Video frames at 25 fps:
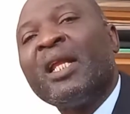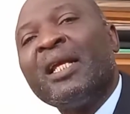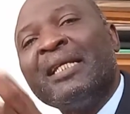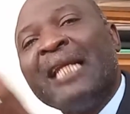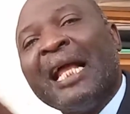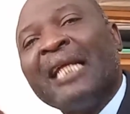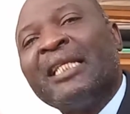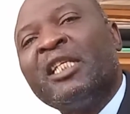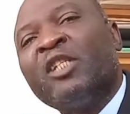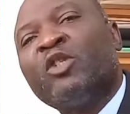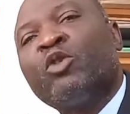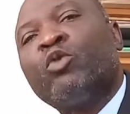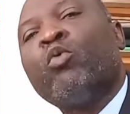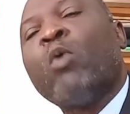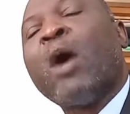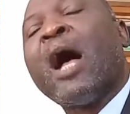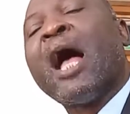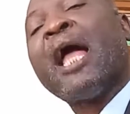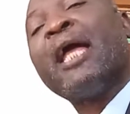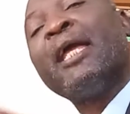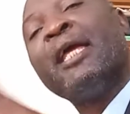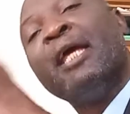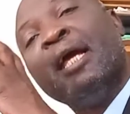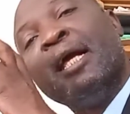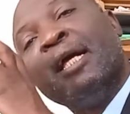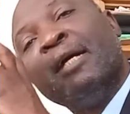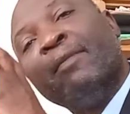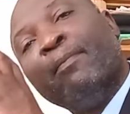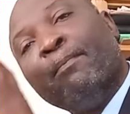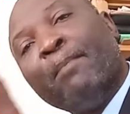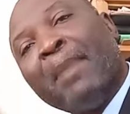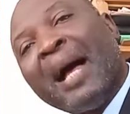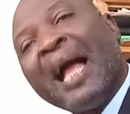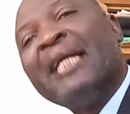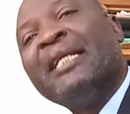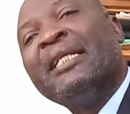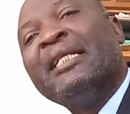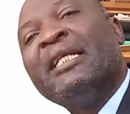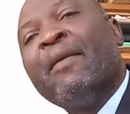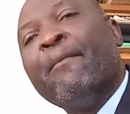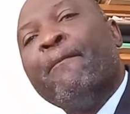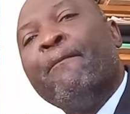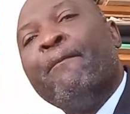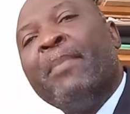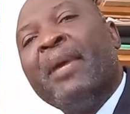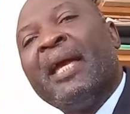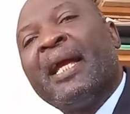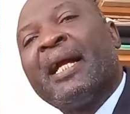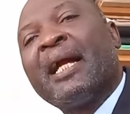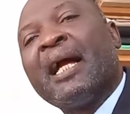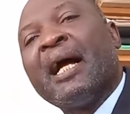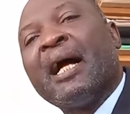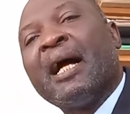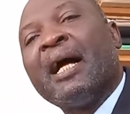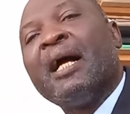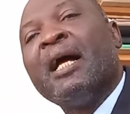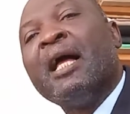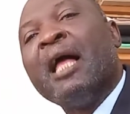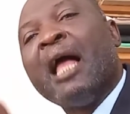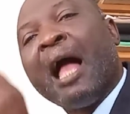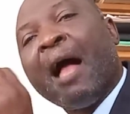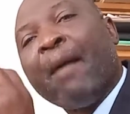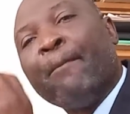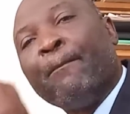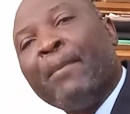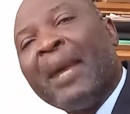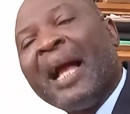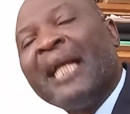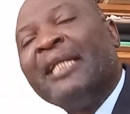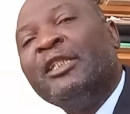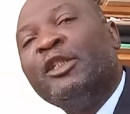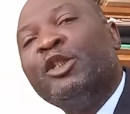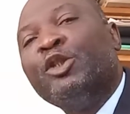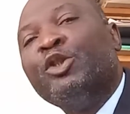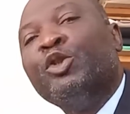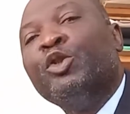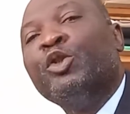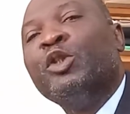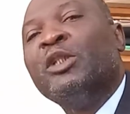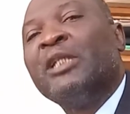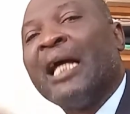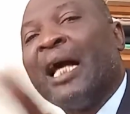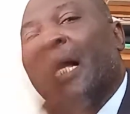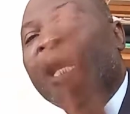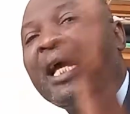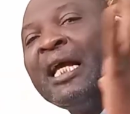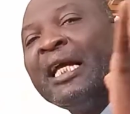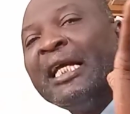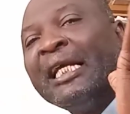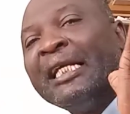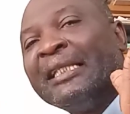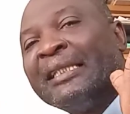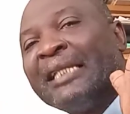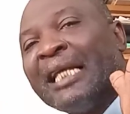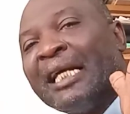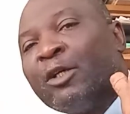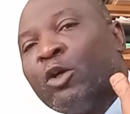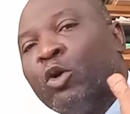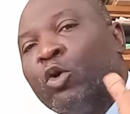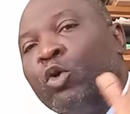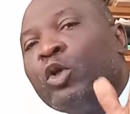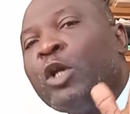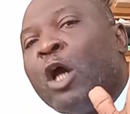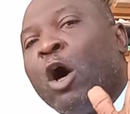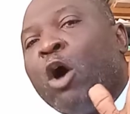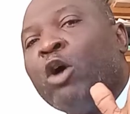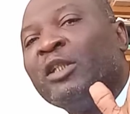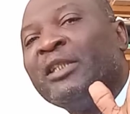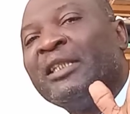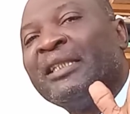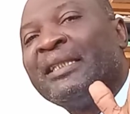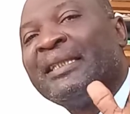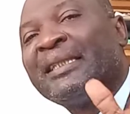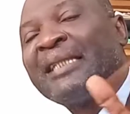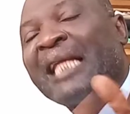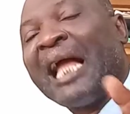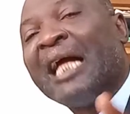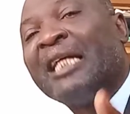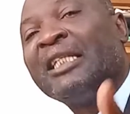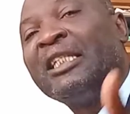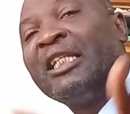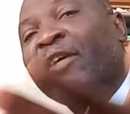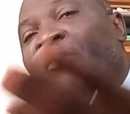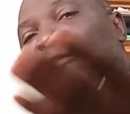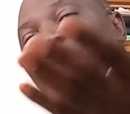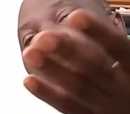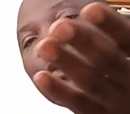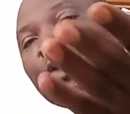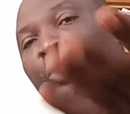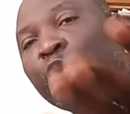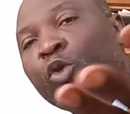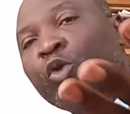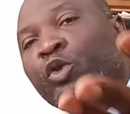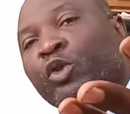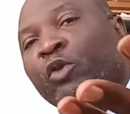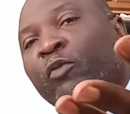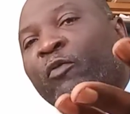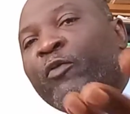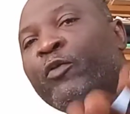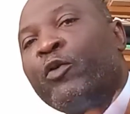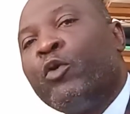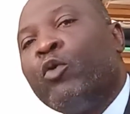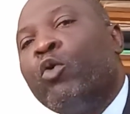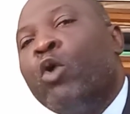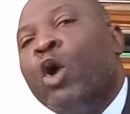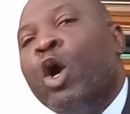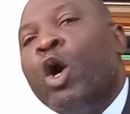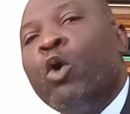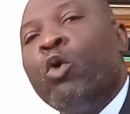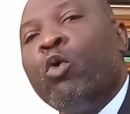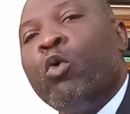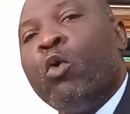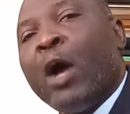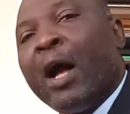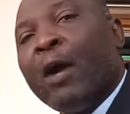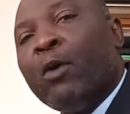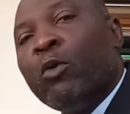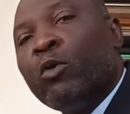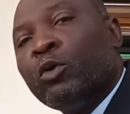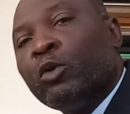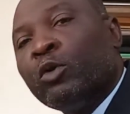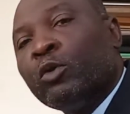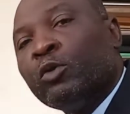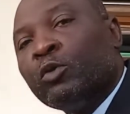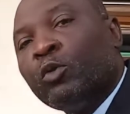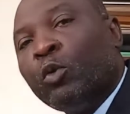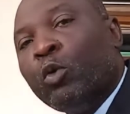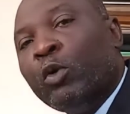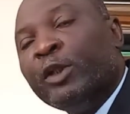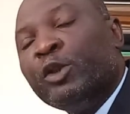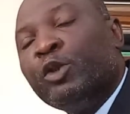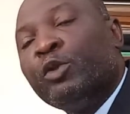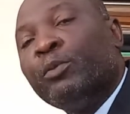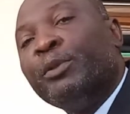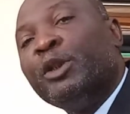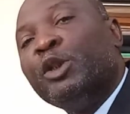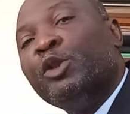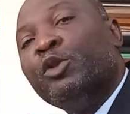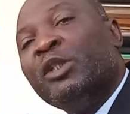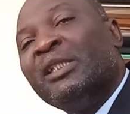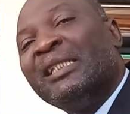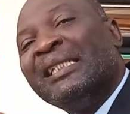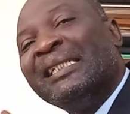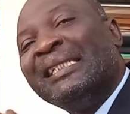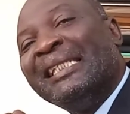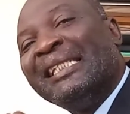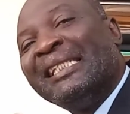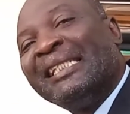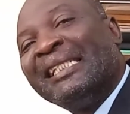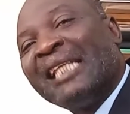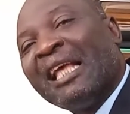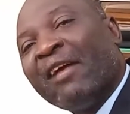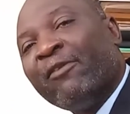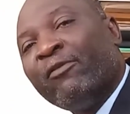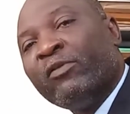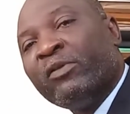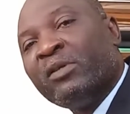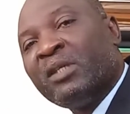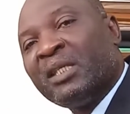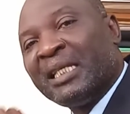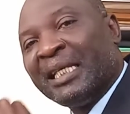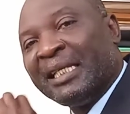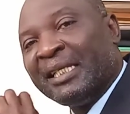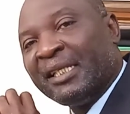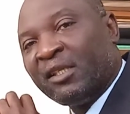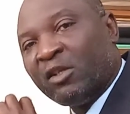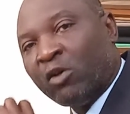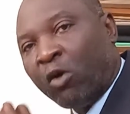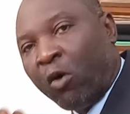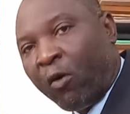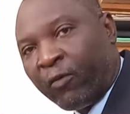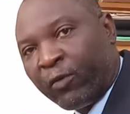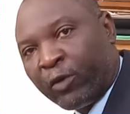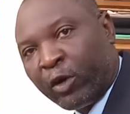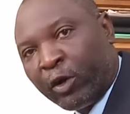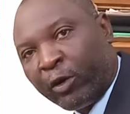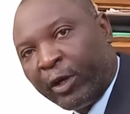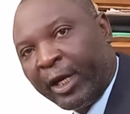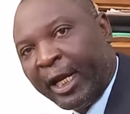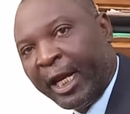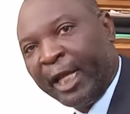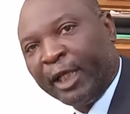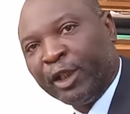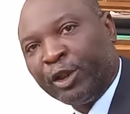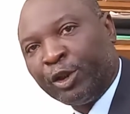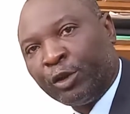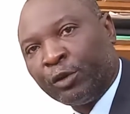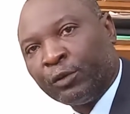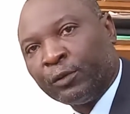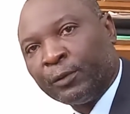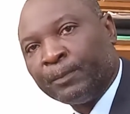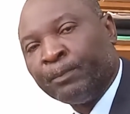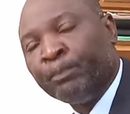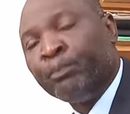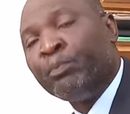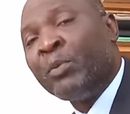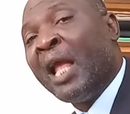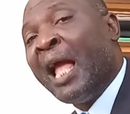That is why mind the maker and mind the user is a good understanding for those of you who are going to be using the 7 C's of creation.